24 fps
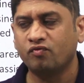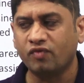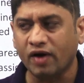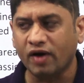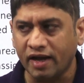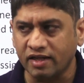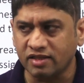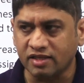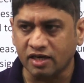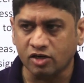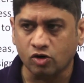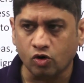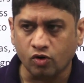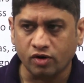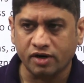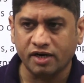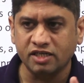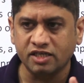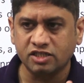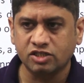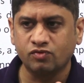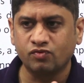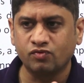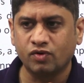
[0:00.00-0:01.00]
why that
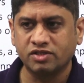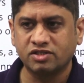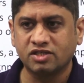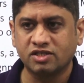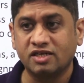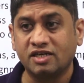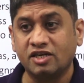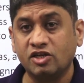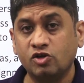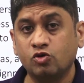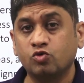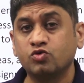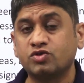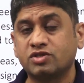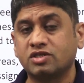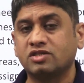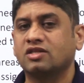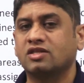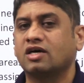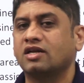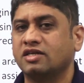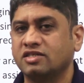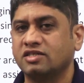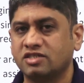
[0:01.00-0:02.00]
organization was in news in
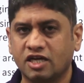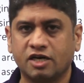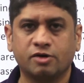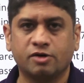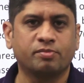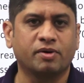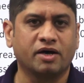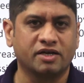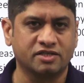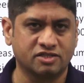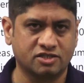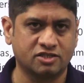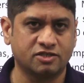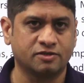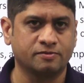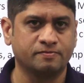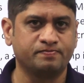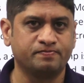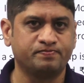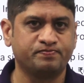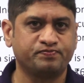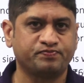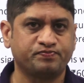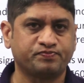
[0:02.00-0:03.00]
the recent past.
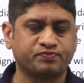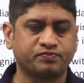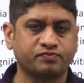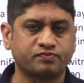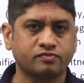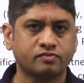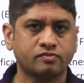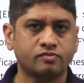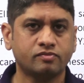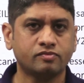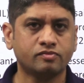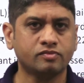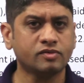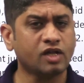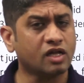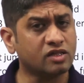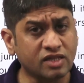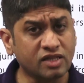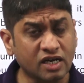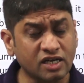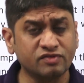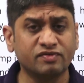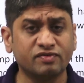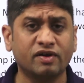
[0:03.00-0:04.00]

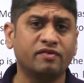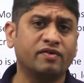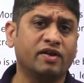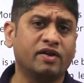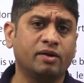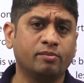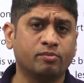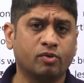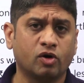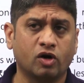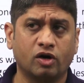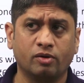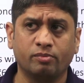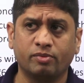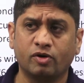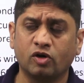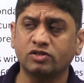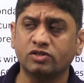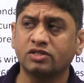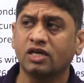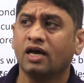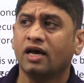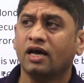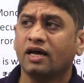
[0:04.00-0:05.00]
That is very very important,
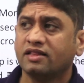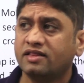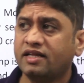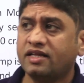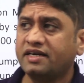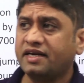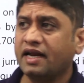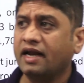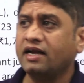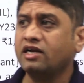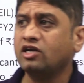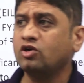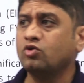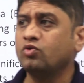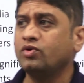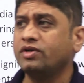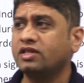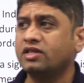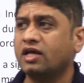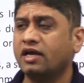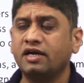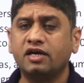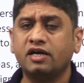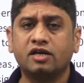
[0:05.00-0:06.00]
because they tend to in
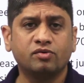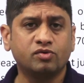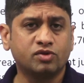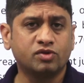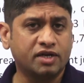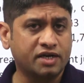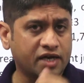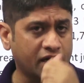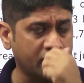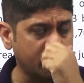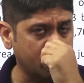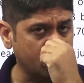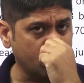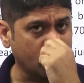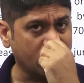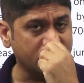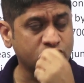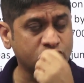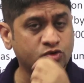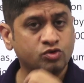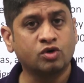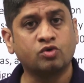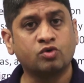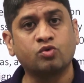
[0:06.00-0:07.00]
the interview they tend to
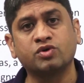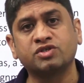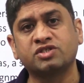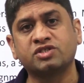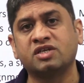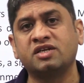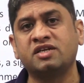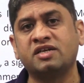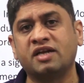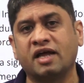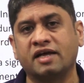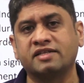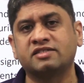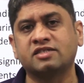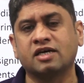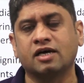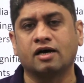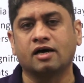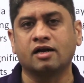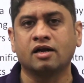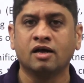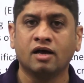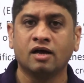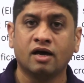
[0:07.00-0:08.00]
ask you the question in H
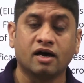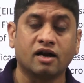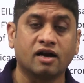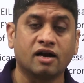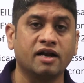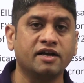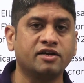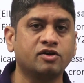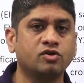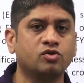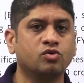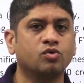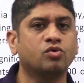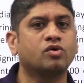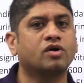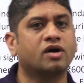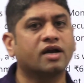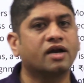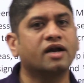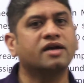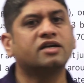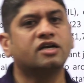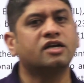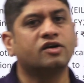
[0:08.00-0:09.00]
R related to
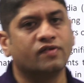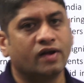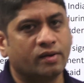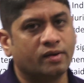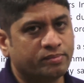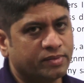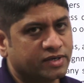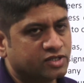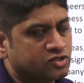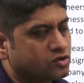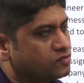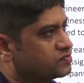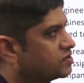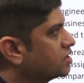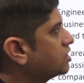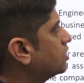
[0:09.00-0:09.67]
current developments of the